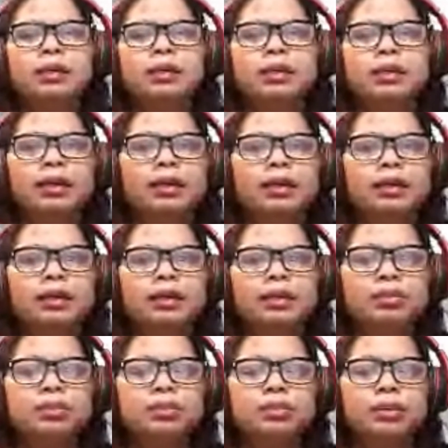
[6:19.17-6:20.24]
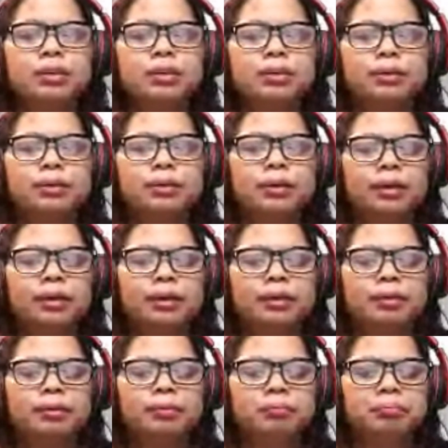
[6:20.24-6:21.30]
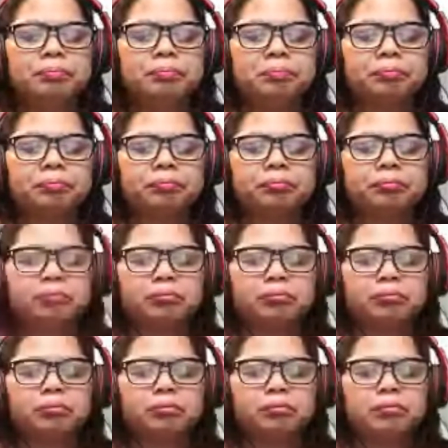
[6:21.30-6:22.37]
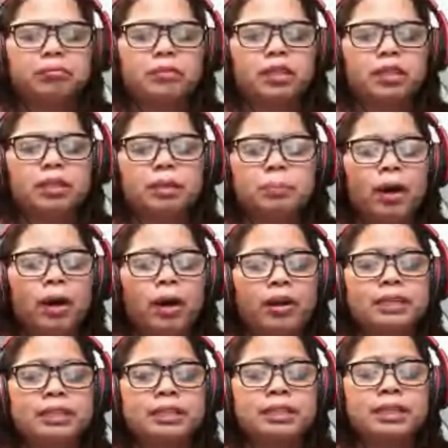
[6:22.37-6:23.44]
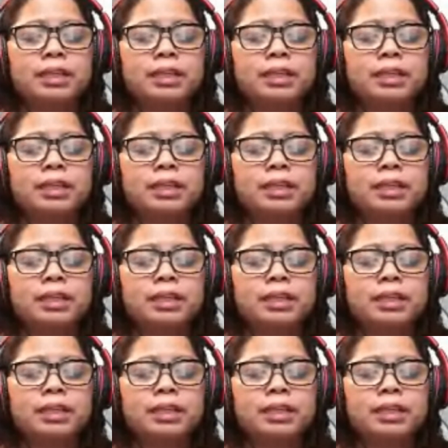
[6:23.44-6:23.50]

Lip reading: And also, the parts,